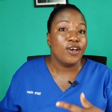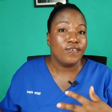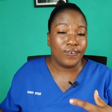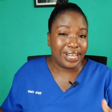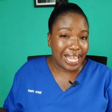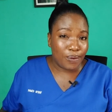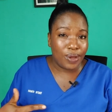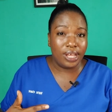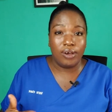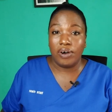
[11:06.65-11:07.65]
for the
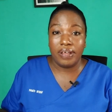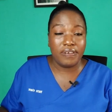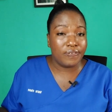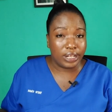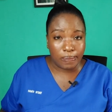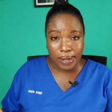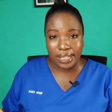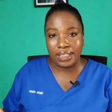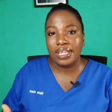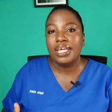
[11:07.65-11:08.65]
week or even for the month